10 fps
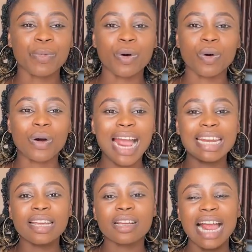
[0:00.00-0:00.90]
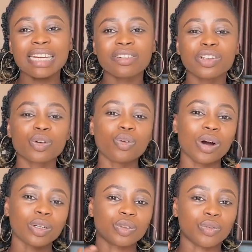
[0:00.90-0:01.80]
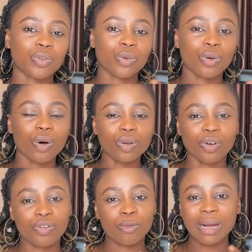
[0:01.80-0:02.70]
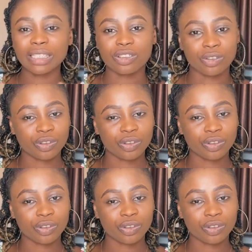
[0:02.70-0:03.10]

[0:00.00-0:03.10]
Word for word: but i didn't i didn't really go out of color for my